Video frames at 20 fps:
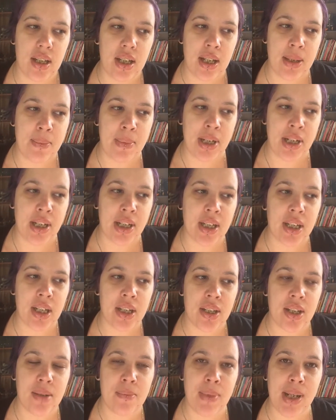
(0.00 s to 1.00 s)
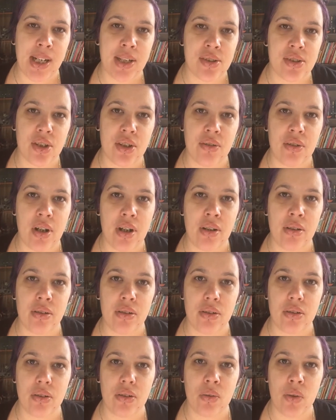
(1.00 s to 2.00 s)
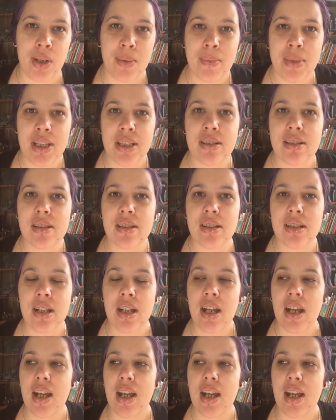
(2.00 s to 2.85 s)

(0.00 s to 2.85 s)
America that makes her own ointments.